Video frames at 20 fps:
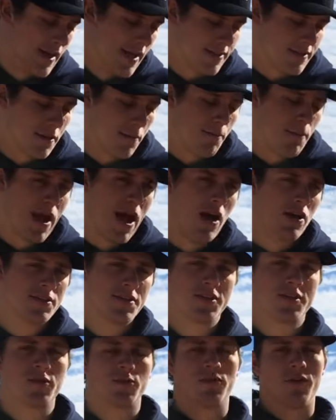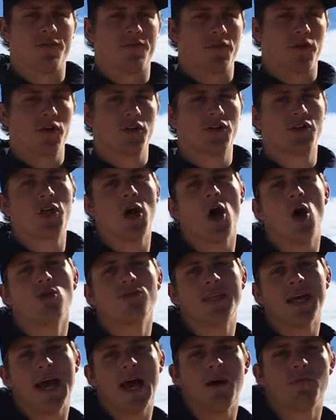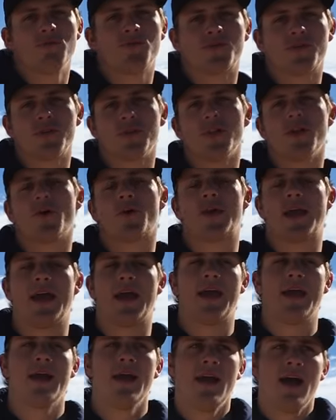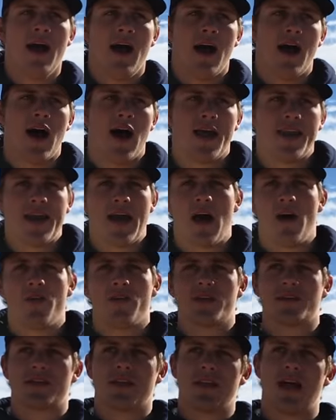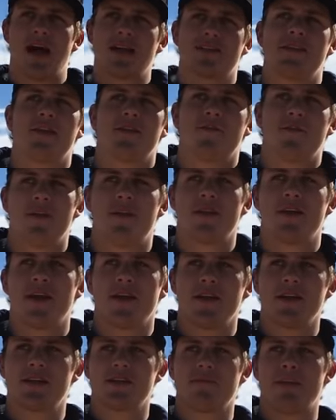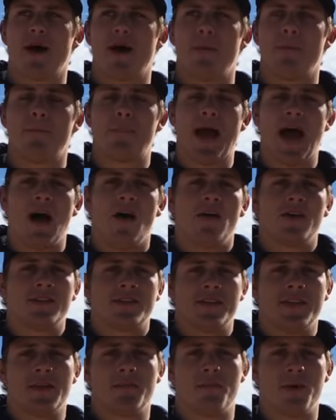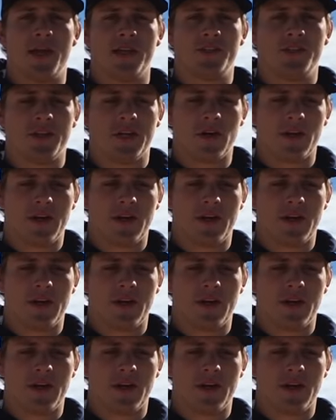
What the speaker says: It's a balance, it's a reverse toe tap drill, okay? Now there's lots of different theories about balance in pitching,